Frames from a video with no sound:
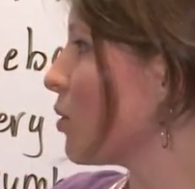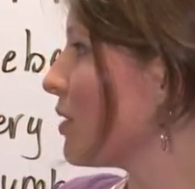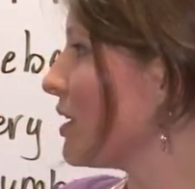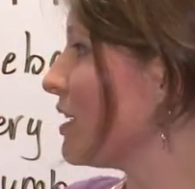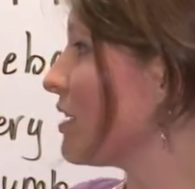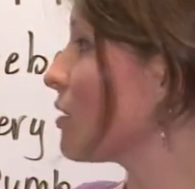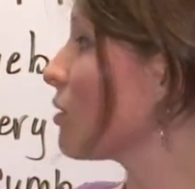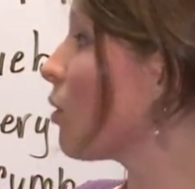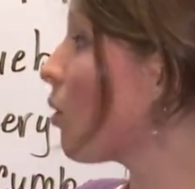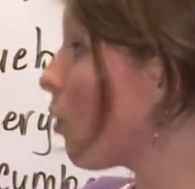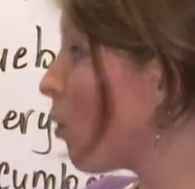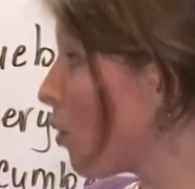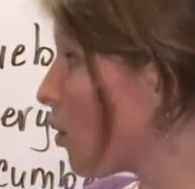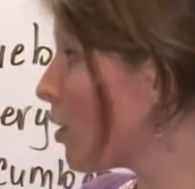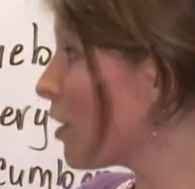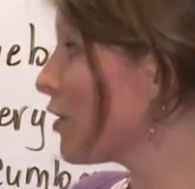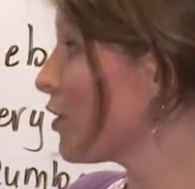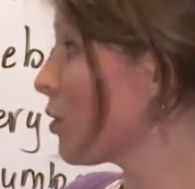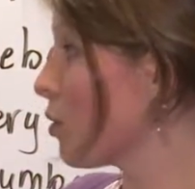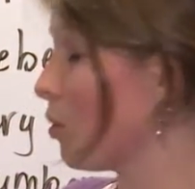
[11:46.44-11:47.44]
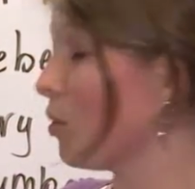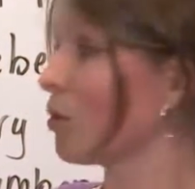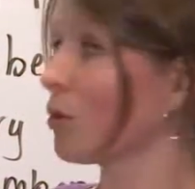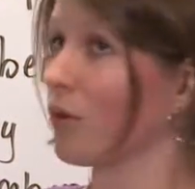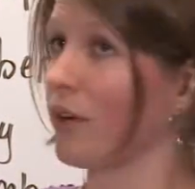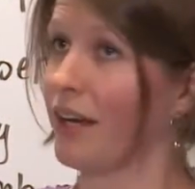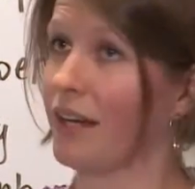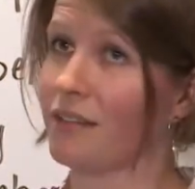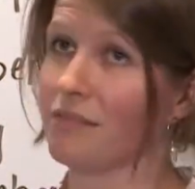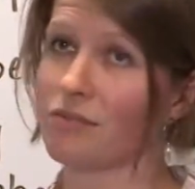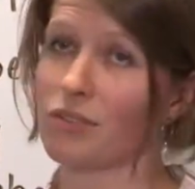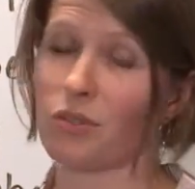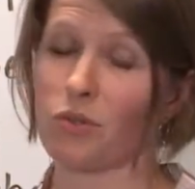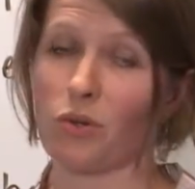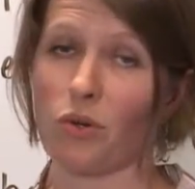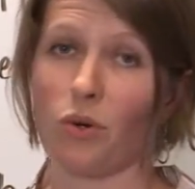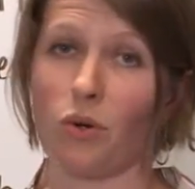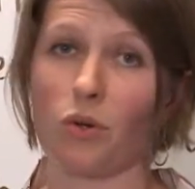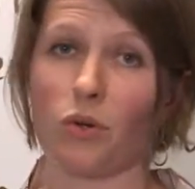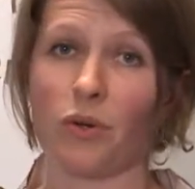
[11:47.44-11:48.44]
here, or your whole grain. So
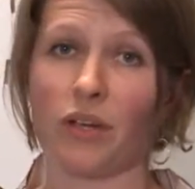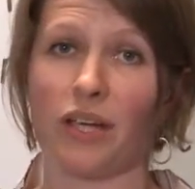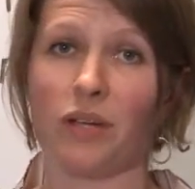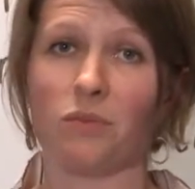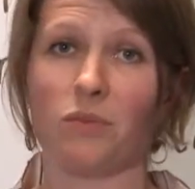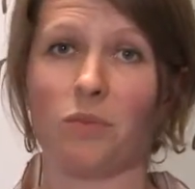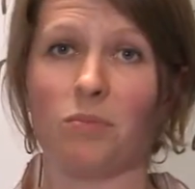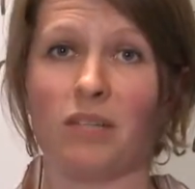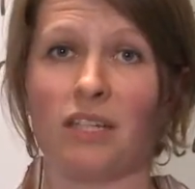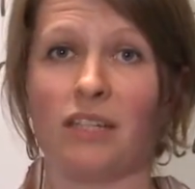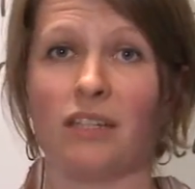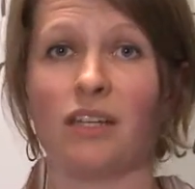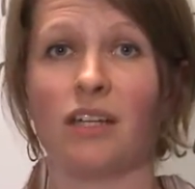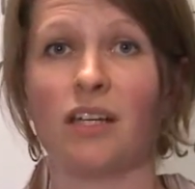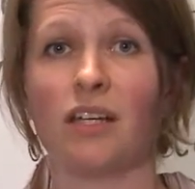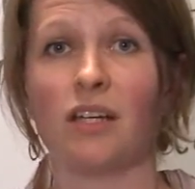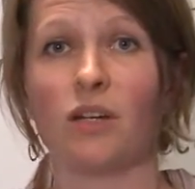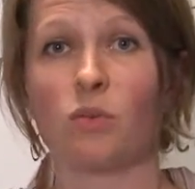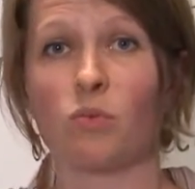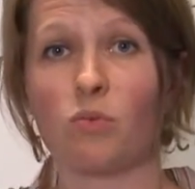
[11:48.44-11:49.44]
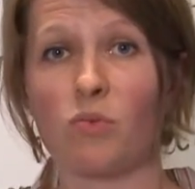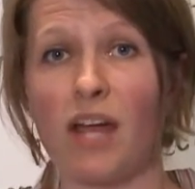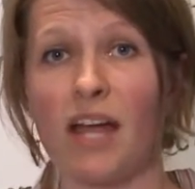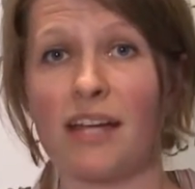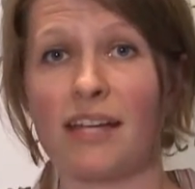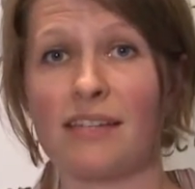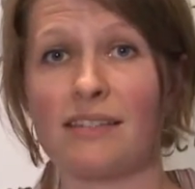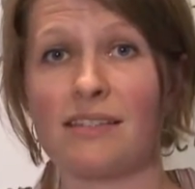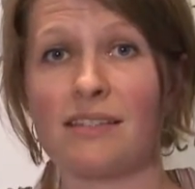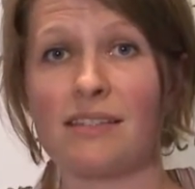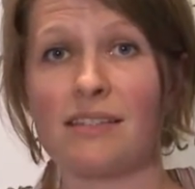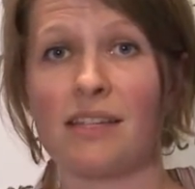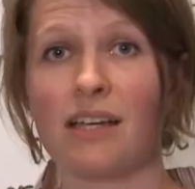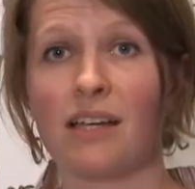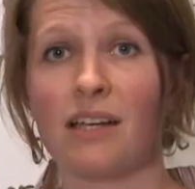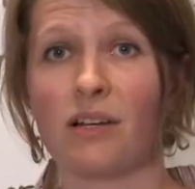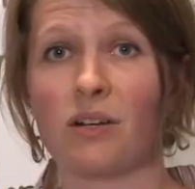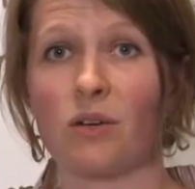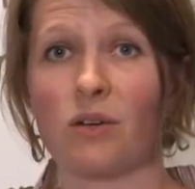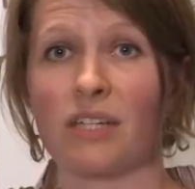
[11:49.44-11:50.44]
your whole grain would be rice
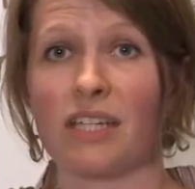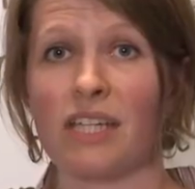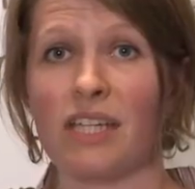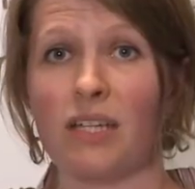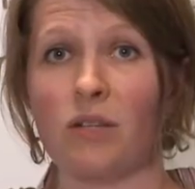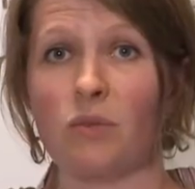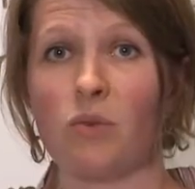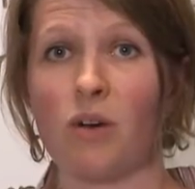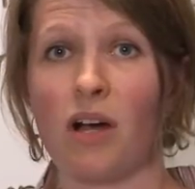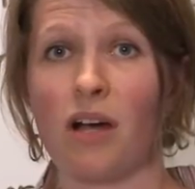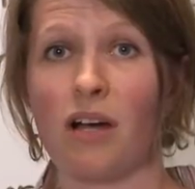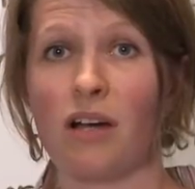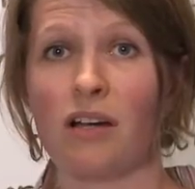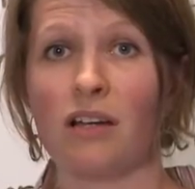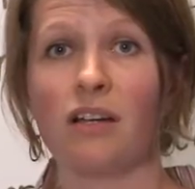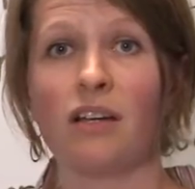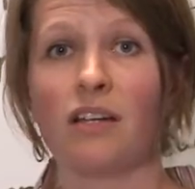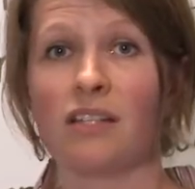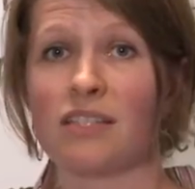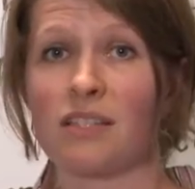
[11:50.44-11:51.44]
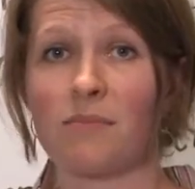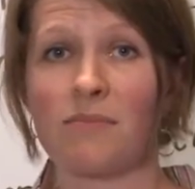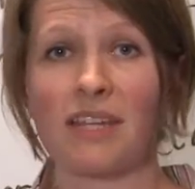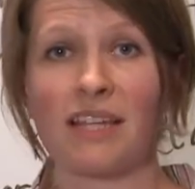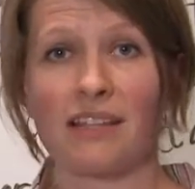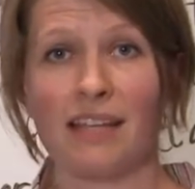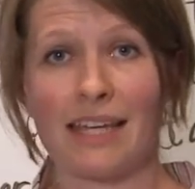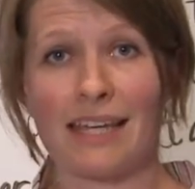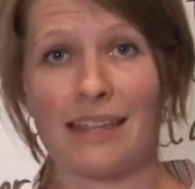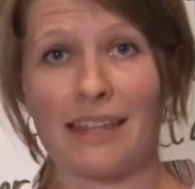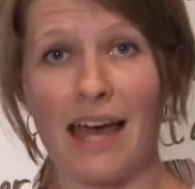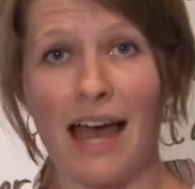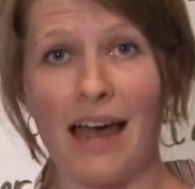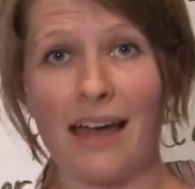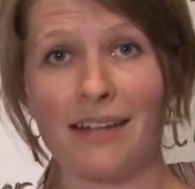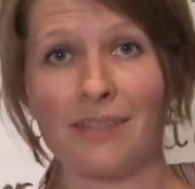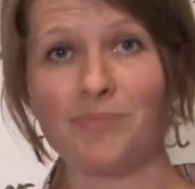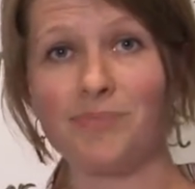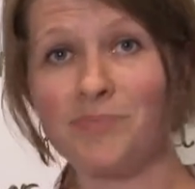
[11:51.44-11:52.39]
or quinoa, something like that,